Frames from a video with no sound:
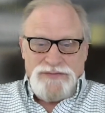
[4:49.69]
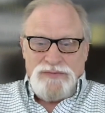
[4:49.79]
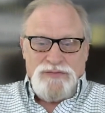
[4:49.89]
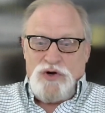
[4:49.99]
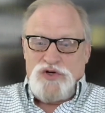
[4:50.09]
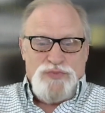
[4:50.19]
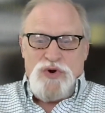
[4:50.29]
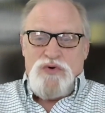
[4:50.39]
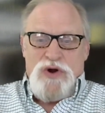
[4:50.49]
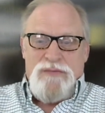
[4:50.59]
from large
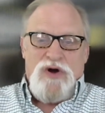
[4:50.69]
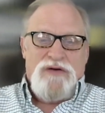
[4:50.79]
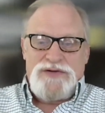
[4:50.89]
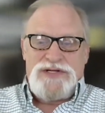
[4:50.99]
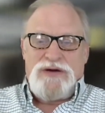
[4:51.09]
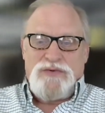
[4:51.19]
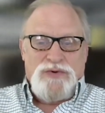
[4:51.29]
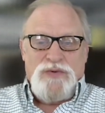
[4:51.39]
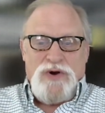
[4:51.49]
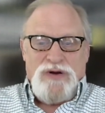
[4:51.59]
program office
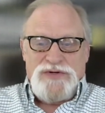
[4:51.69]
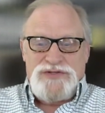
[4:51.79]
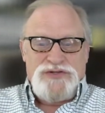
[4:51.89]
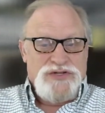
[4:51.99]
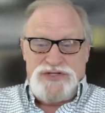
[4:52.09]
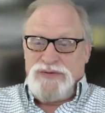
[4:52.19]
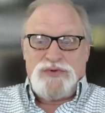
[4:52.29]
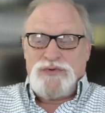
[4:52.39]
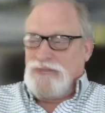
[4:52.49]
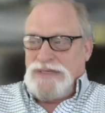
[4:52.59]
network requirements to just
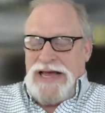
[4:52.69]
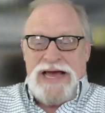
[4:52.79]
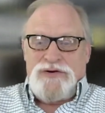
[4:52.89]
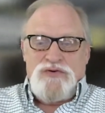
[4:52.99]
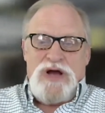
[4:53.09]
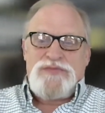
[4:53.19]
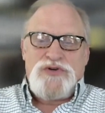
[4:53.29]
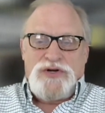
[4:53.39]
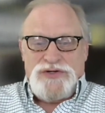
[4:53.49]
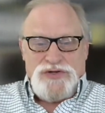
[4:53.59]
simple add and drop
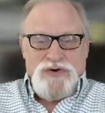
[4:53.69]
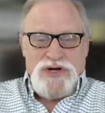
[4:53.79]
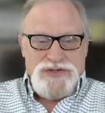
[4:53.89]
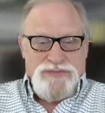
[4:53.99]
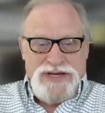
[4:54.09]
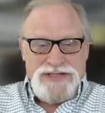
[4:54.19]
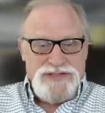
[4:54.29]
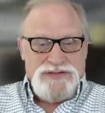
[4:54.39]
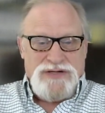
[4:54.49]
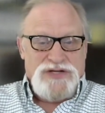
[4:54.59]
circuits across the base,